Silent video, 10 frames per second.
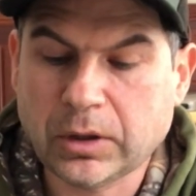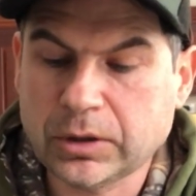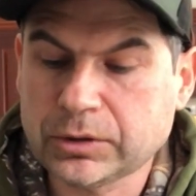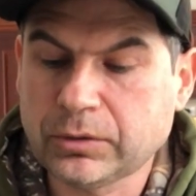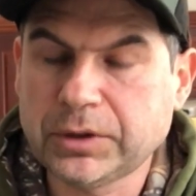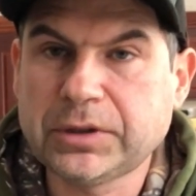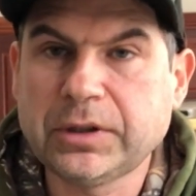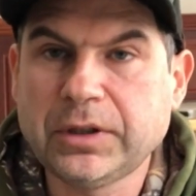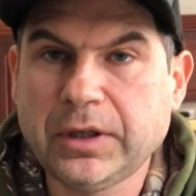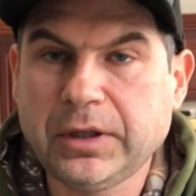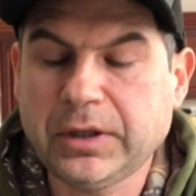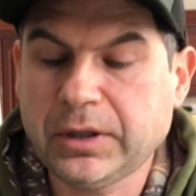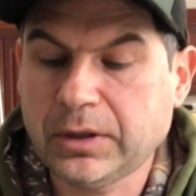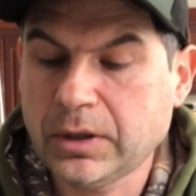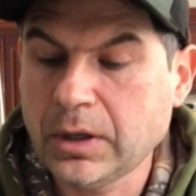Also, it's in the
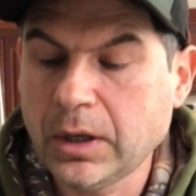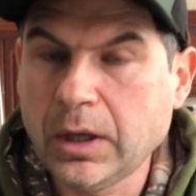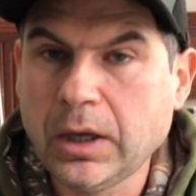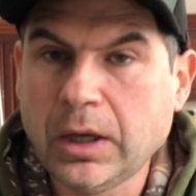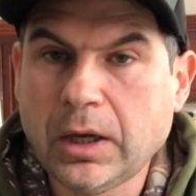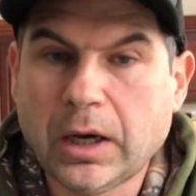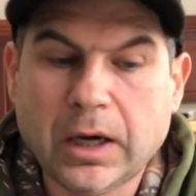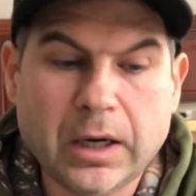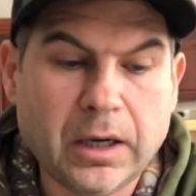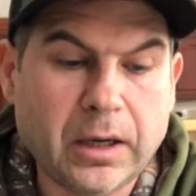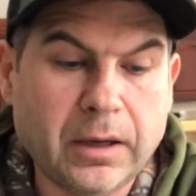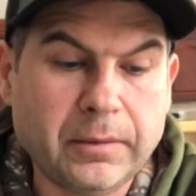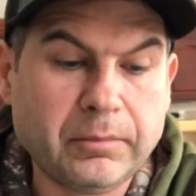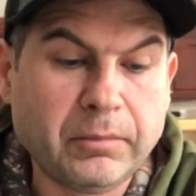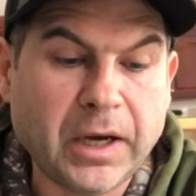
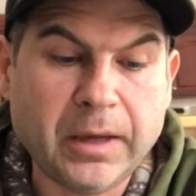my